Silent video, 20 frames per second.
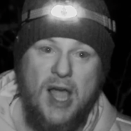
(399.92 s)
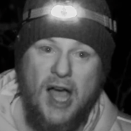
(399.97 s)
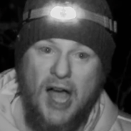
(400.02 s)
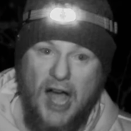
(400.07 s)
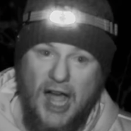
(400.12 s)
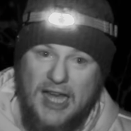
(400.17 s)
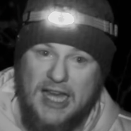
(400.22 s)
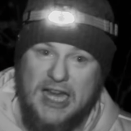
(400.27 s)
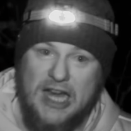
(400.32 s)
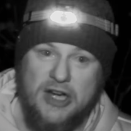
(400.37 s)

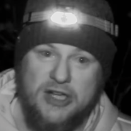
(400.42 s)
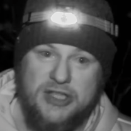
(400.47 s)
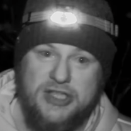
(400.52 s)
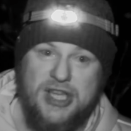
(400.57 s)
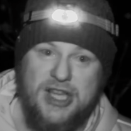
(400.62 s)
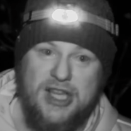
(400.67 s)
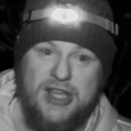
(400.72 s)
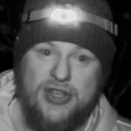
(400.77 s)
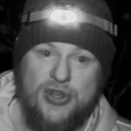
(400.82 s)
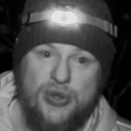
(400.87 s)
I
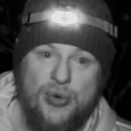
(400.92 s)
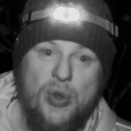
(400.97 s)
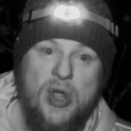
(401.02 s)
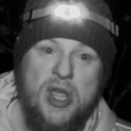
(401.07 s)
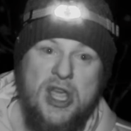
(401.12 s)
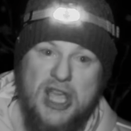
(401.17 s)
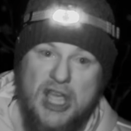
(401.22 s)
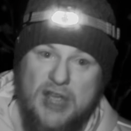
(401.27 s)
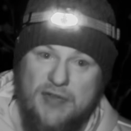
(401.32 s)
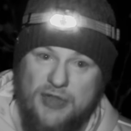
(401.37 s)
guarantee you,
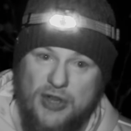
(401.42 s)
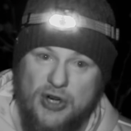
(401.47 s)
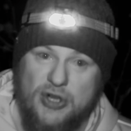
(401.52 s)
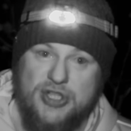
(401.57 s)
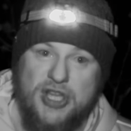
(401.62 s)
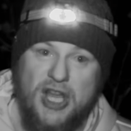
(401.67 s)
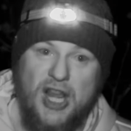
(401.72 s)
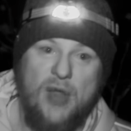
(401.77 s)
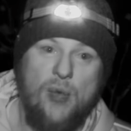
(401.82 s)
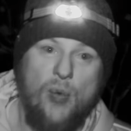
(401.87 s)
if there's
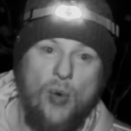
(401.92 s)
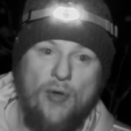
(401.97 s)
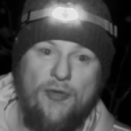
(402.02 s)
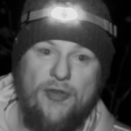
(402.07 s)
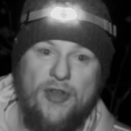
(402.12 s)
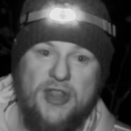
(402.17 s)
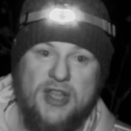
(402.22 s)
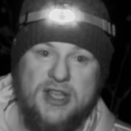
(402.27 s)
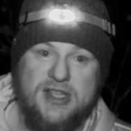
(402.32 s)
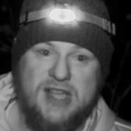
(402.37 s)
any wolf
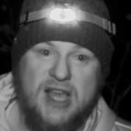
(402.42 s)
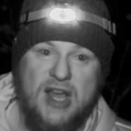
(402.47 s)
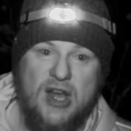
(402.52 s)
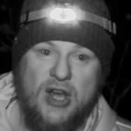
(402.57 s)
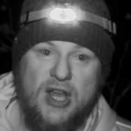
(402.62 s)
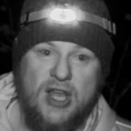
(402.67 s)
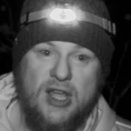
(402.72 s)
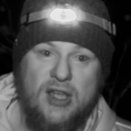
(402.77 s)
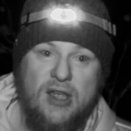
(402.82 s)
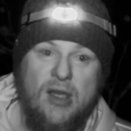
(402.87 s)
in this
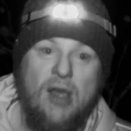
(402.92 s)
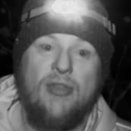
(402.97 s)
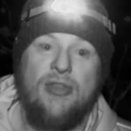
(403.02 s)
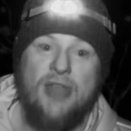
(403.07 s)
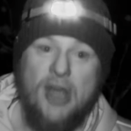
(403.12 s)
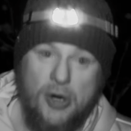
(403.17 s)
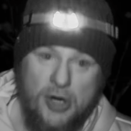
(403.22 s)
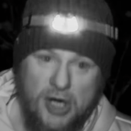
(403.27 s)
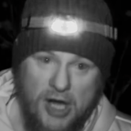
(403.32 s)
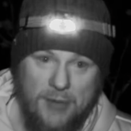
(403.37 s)
area,
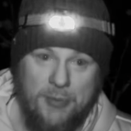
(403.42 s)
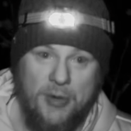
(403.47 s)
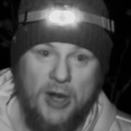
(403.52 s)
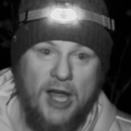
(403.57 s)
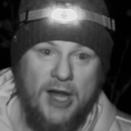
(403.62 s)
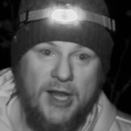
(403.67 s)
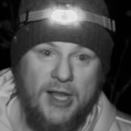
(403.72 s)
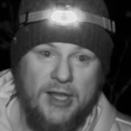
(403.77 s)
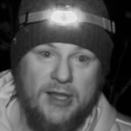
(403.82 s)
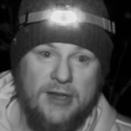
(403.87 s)
they'll come
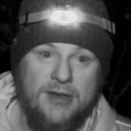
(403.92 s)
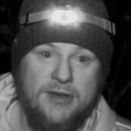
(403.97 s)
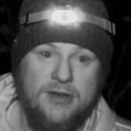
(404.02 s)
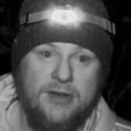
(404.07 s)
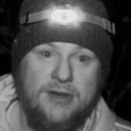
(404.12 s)
right in.